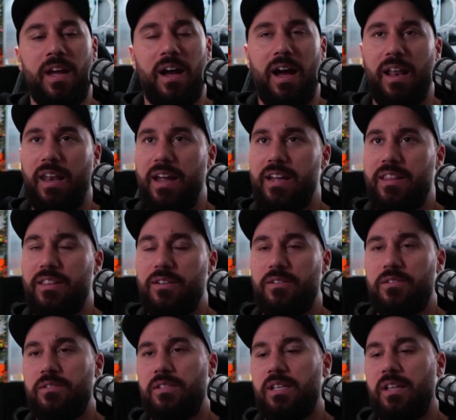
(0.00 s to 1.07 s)
I like
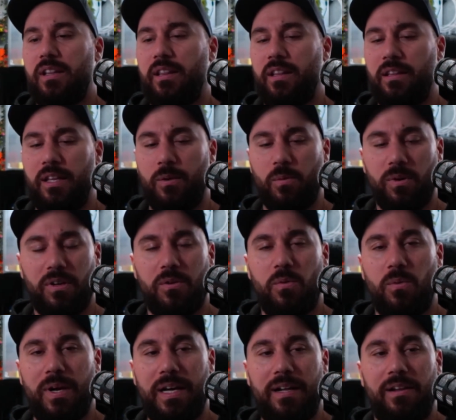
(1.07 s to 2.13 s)
those. They work
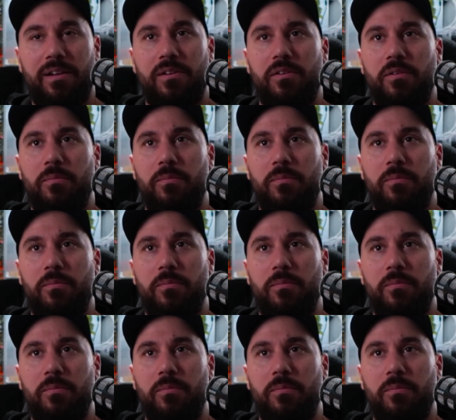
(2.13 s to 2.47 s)
well,